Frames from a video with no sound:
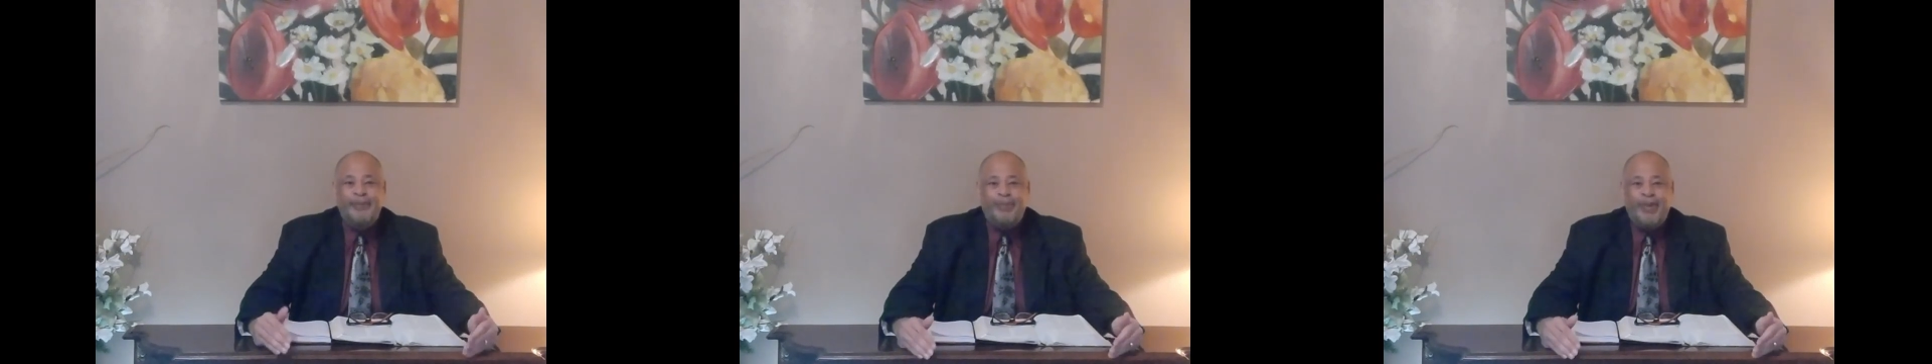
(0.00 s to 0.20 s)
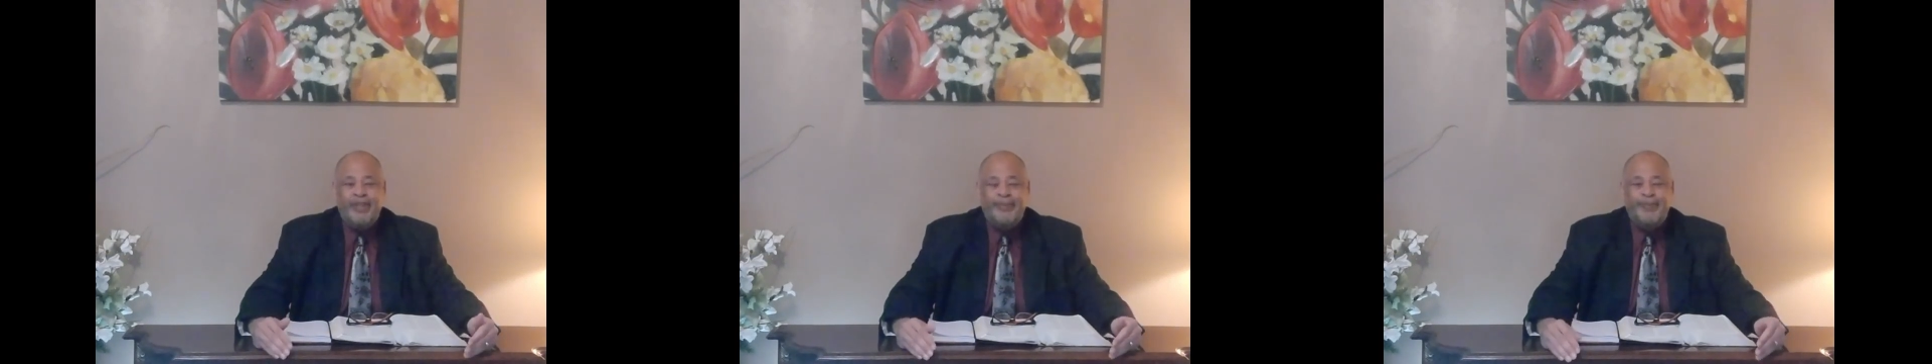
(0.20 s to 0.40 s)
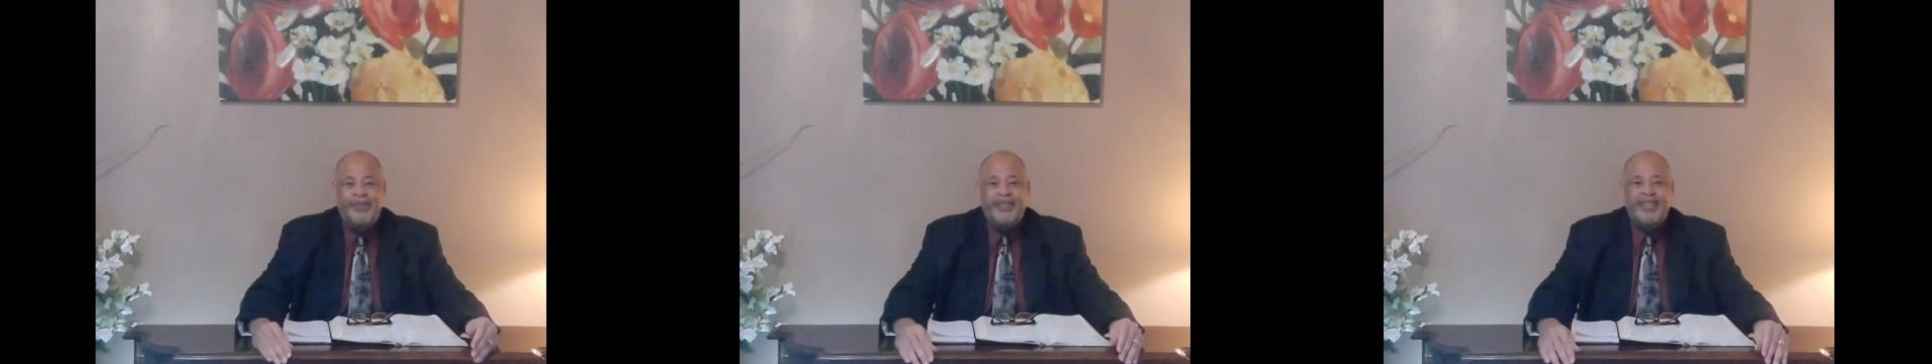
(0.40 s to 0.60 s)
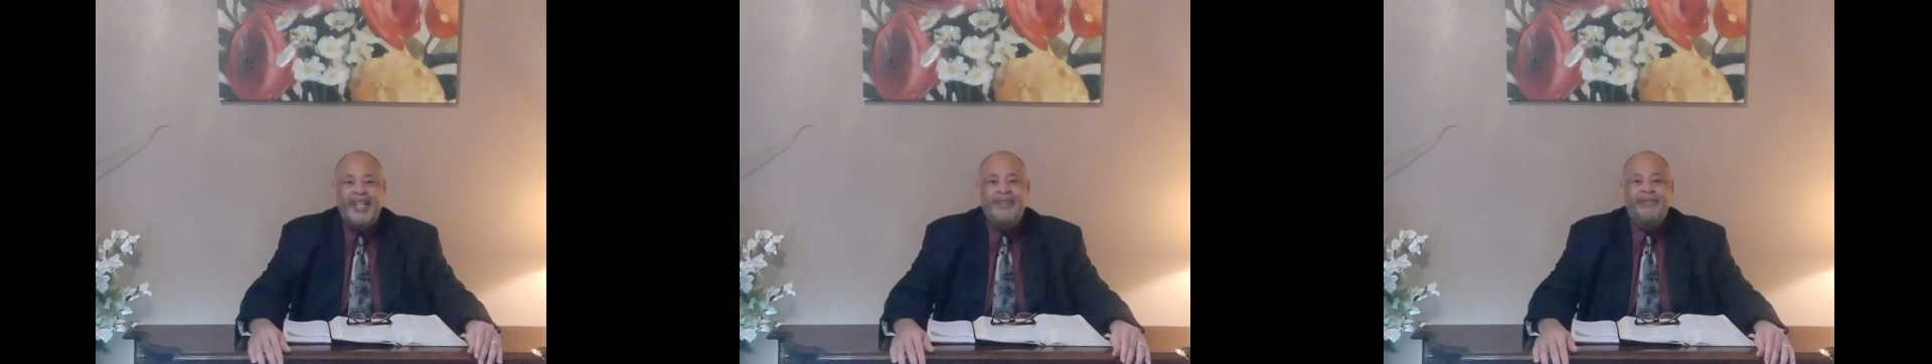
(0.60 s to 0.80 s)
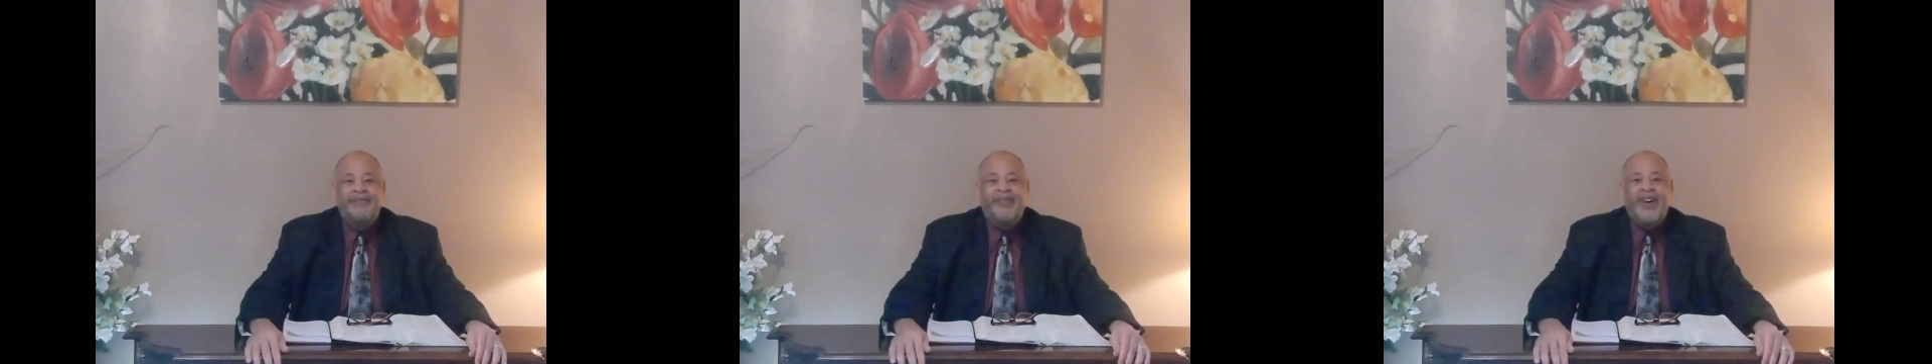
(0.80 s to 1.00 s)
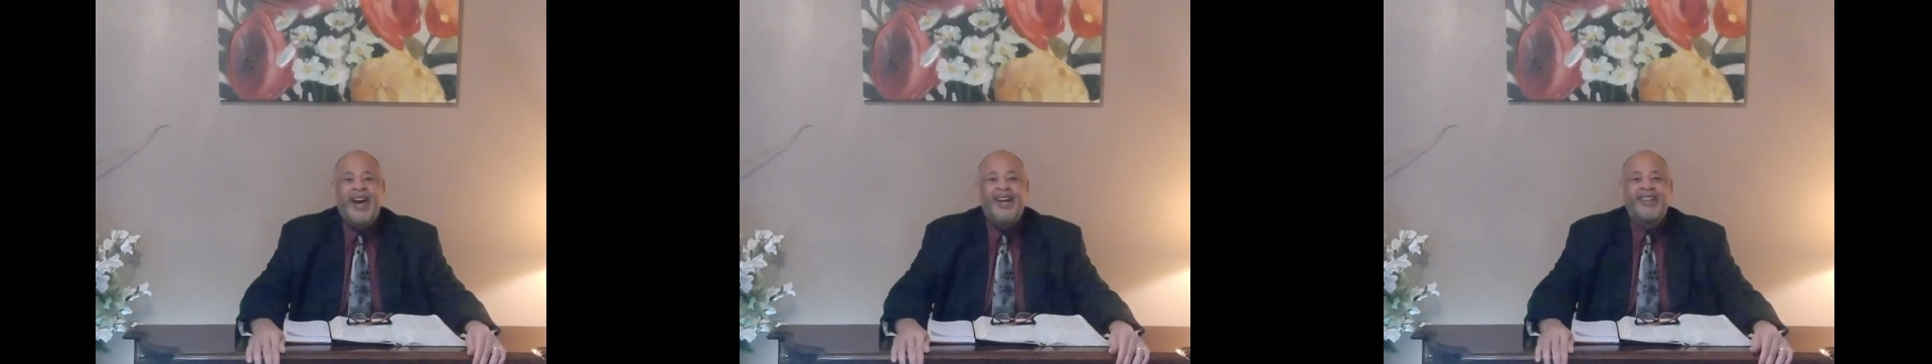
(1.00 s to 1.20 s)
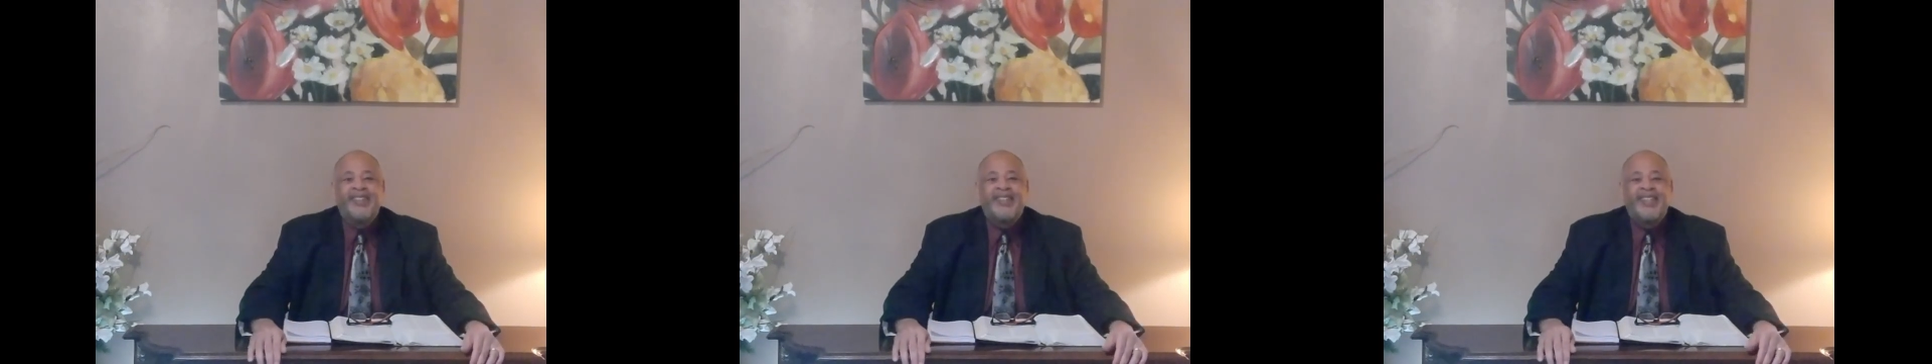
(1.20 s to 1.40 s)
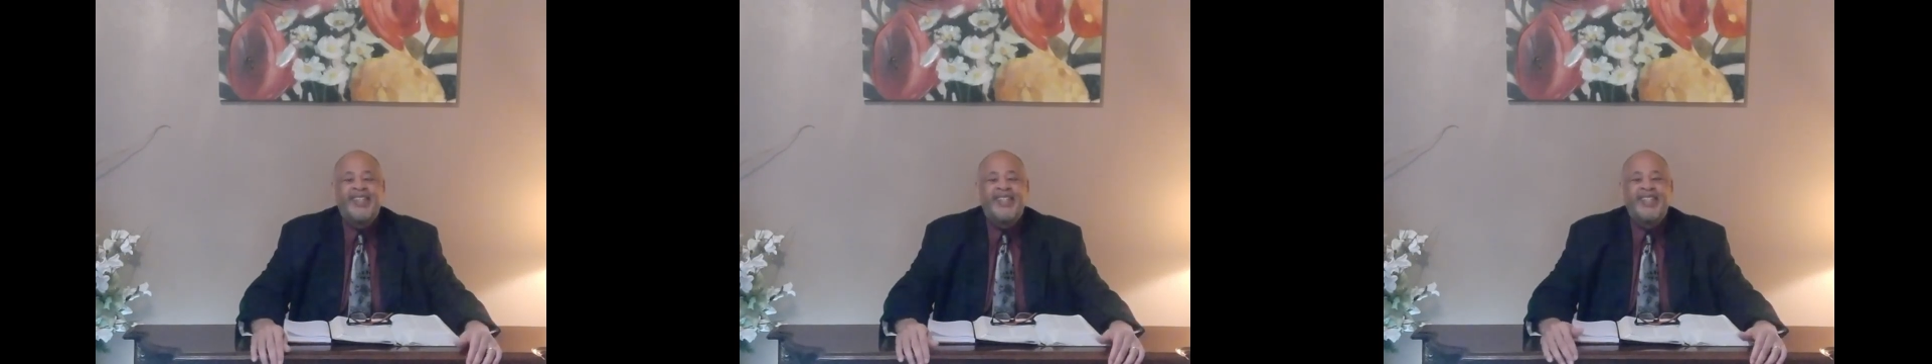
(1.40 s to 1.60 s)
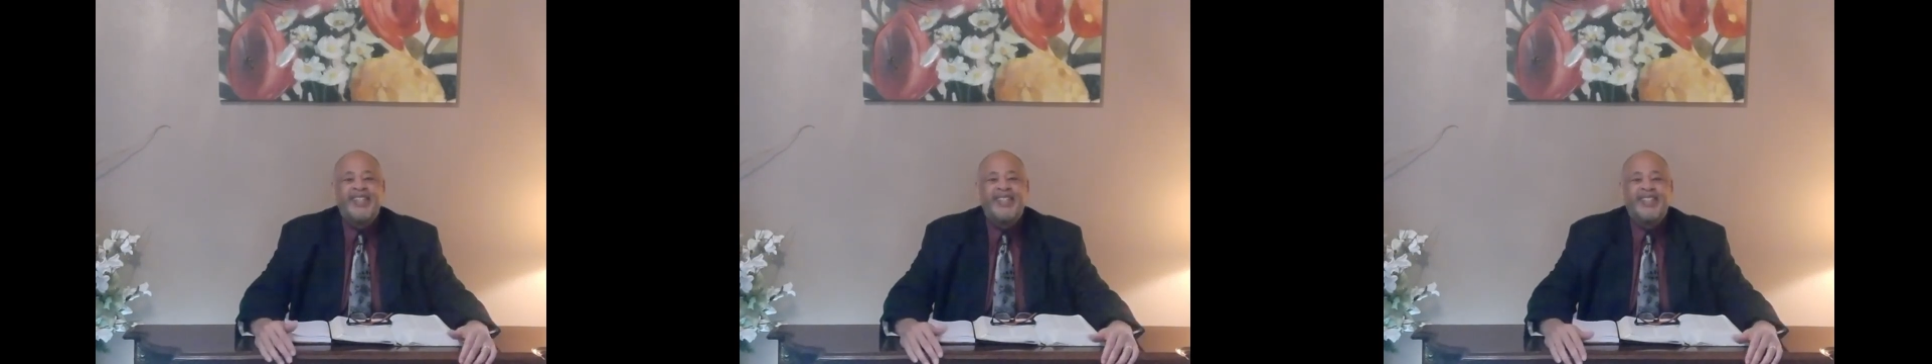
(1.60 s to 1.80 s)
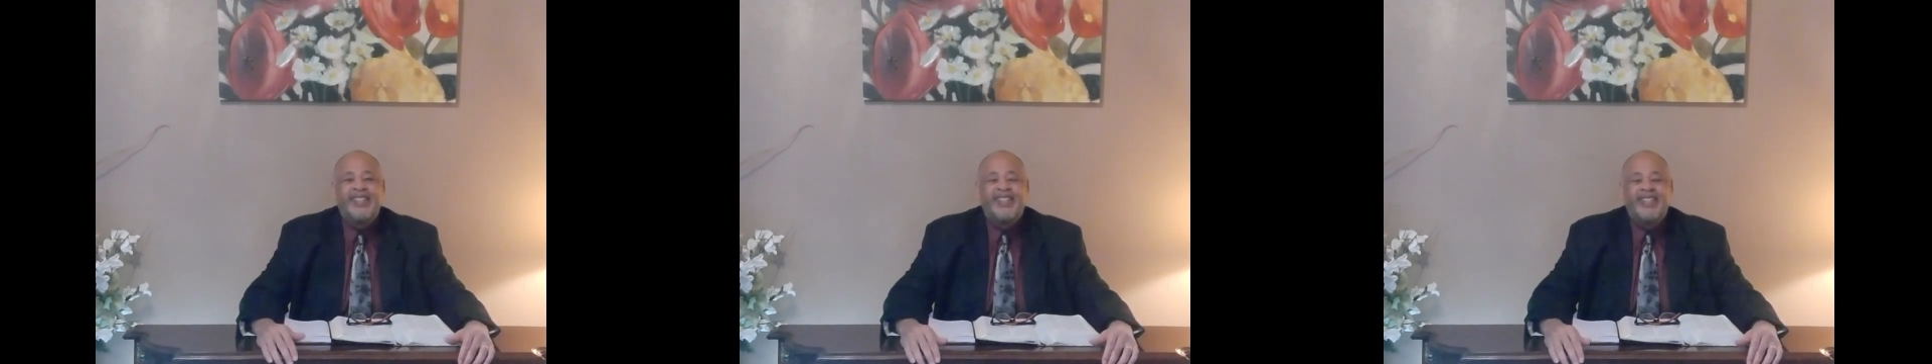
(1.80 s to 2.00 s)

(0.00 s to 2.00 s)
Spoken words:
purpose, and finally,